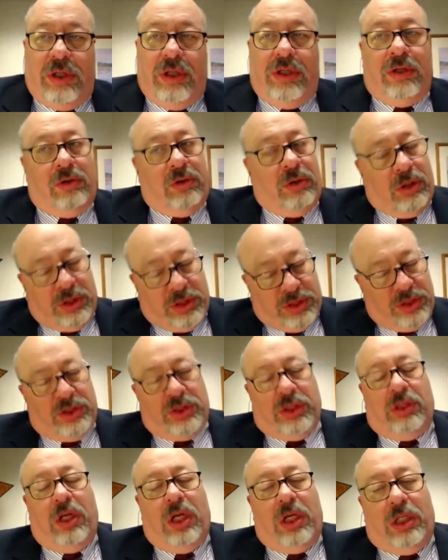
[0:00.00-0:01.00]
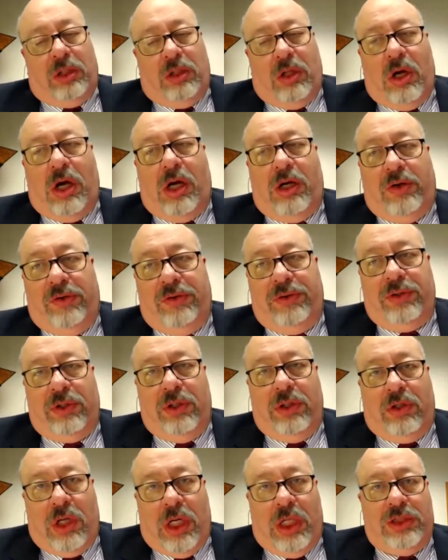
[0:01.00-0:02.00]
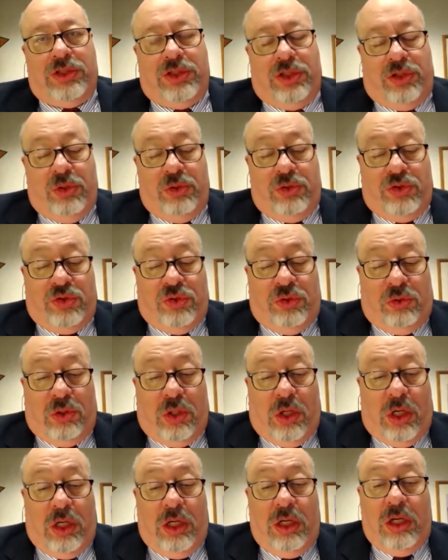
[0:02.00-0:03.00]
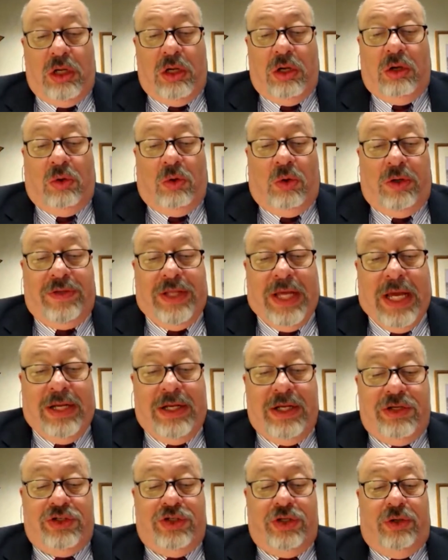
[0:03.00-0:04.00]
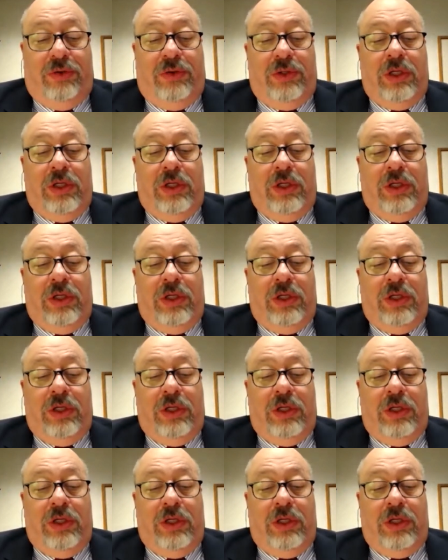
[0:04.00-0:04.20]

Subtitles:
There's a lot of law and constitutional law on that issue.